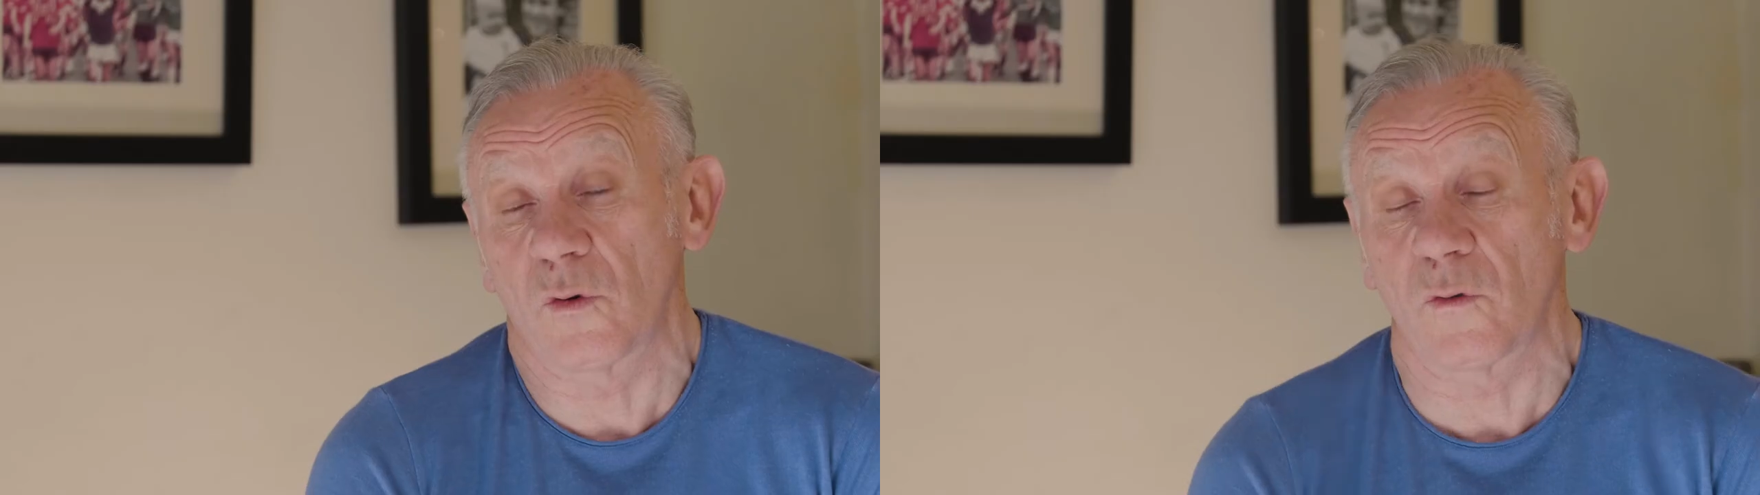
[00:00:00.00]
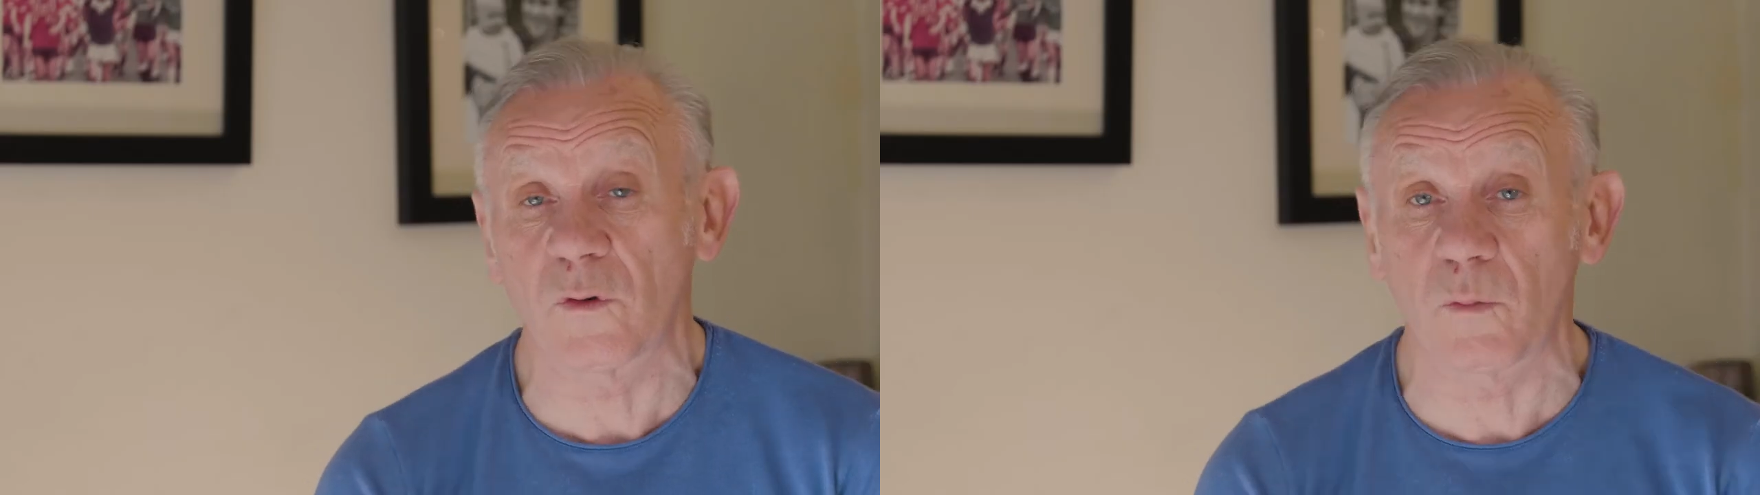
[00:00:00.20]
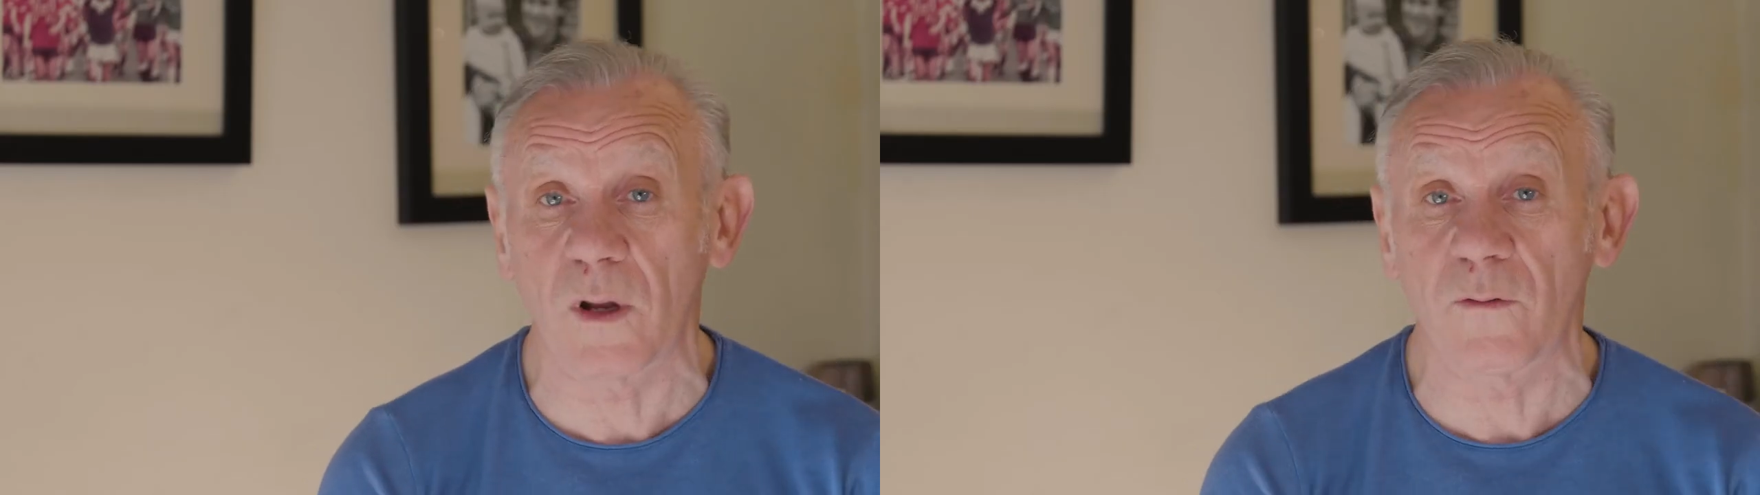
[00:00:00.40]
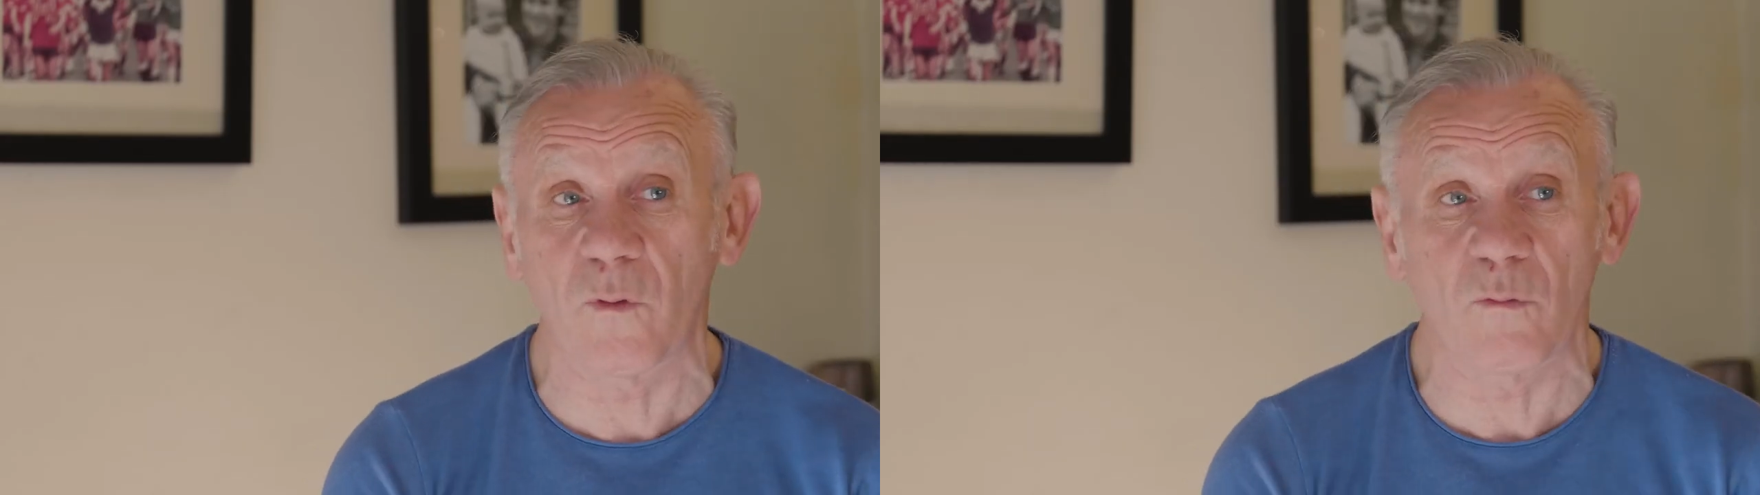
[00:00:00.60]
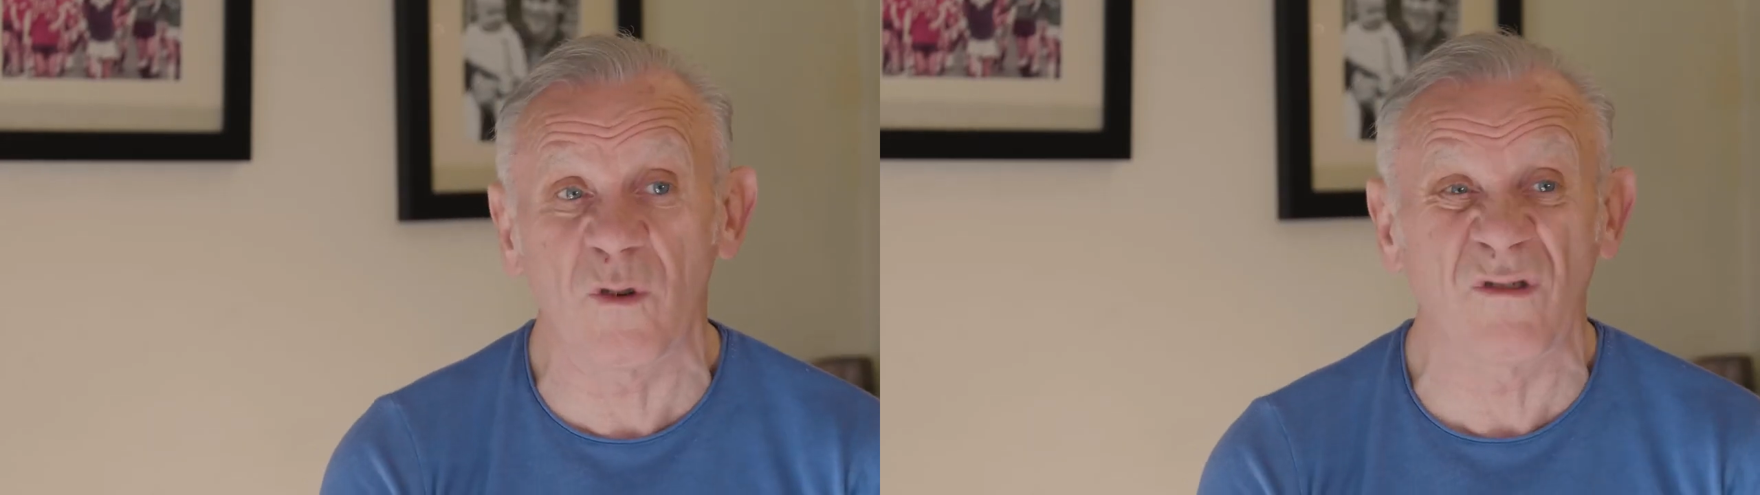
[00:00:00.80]
enough to play
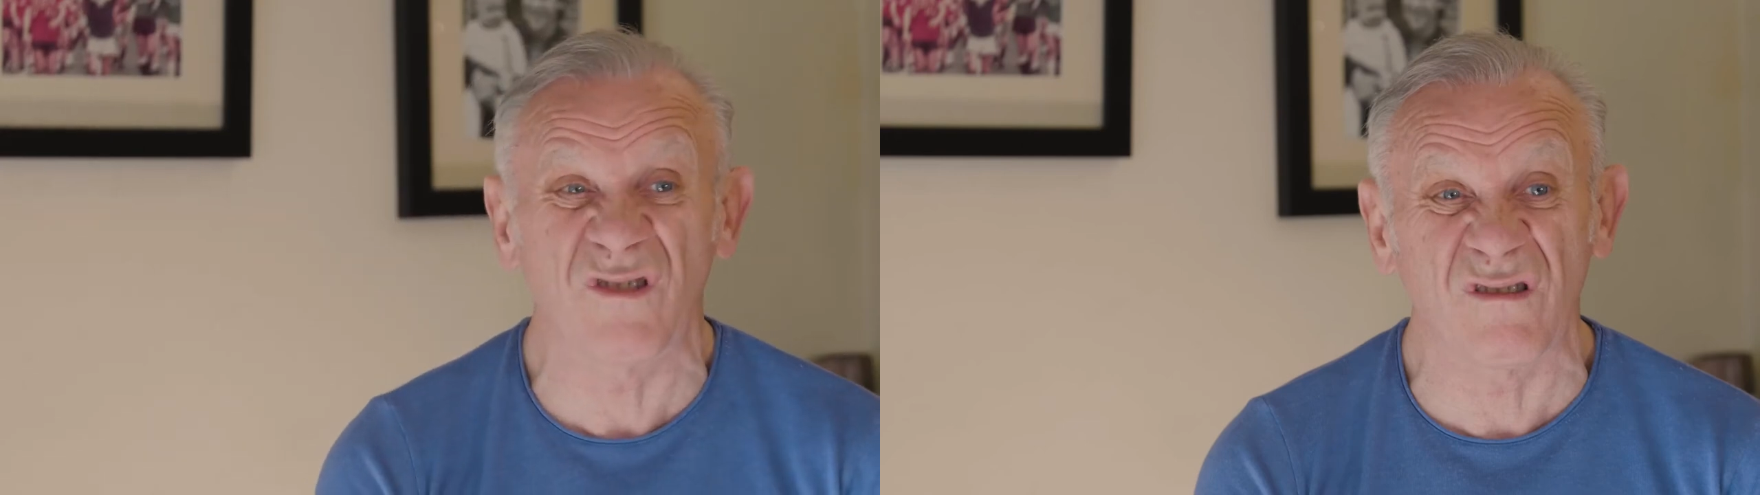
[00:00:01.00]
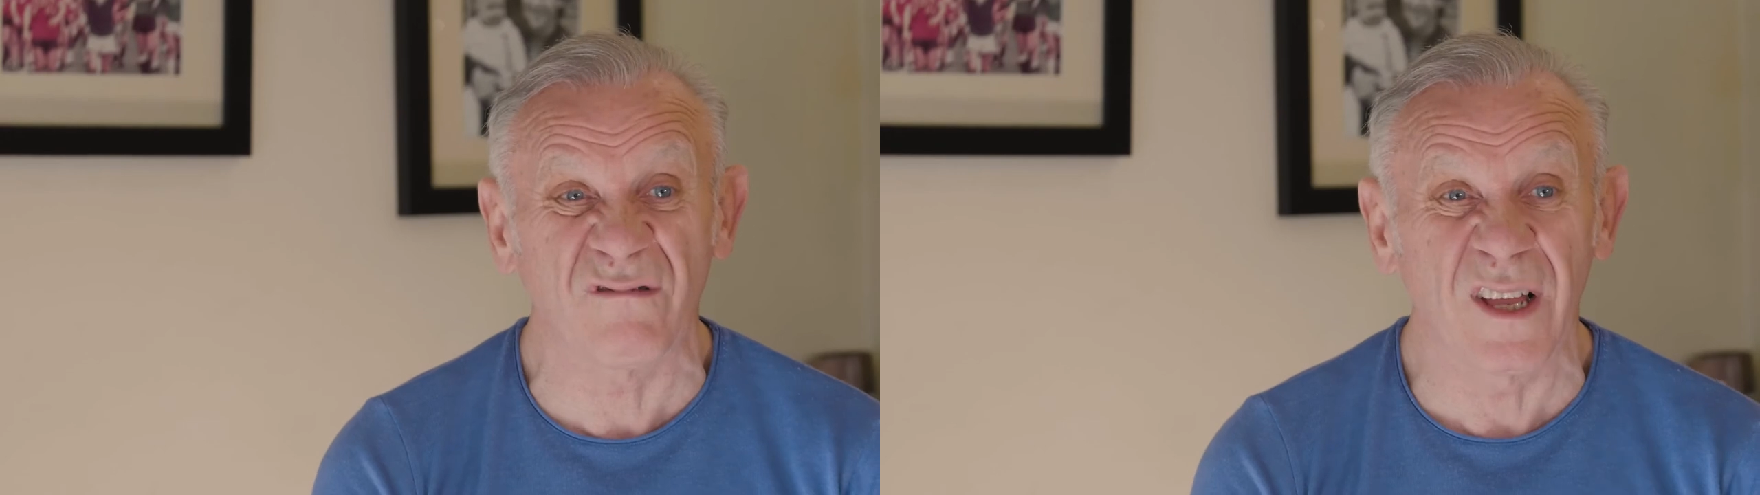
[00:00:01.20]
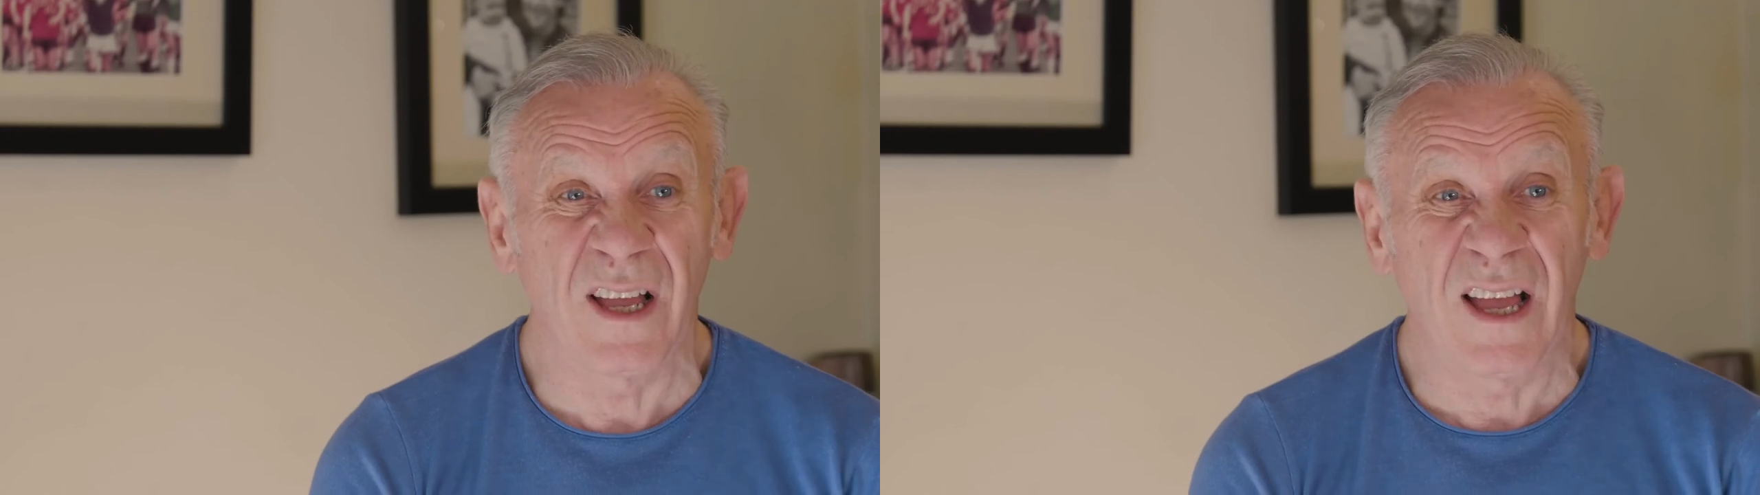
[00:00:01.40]
football, so